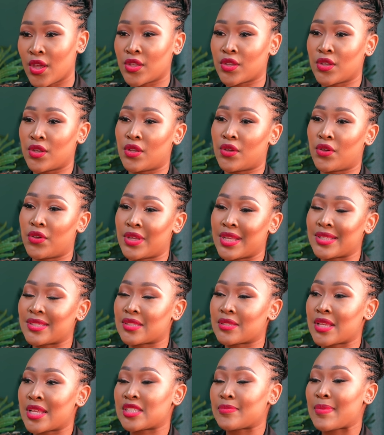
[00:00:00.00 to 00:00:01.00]

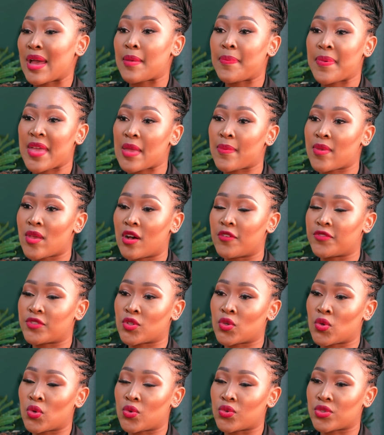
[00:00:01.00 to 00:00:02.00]
It's my baby after
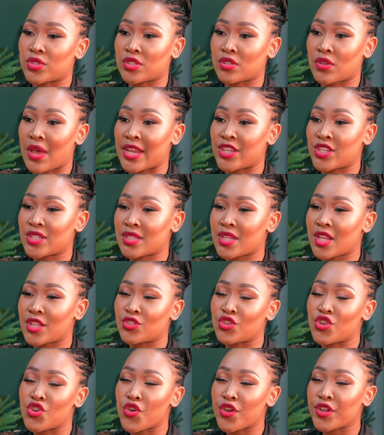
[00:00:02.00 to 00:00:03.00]
all. So I just need
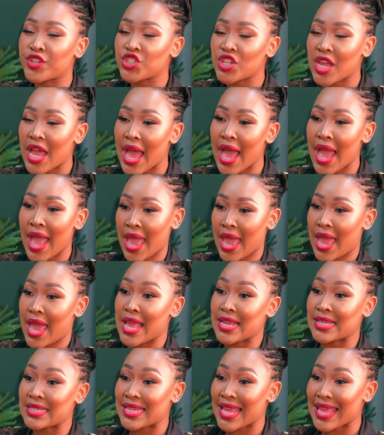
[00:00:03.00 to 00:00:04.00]
to nurture
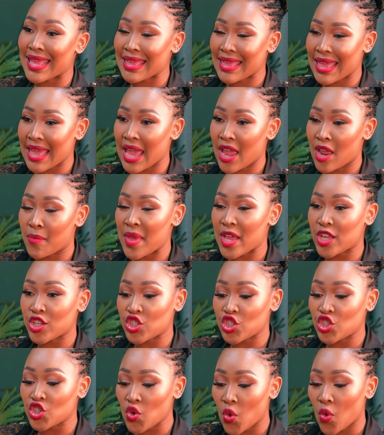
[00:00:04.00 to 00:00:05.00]
and take care, make
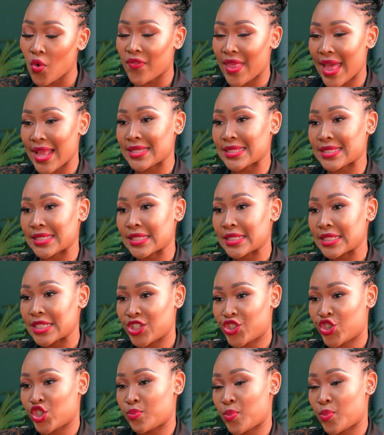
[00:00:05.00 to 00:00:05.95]
sure that she's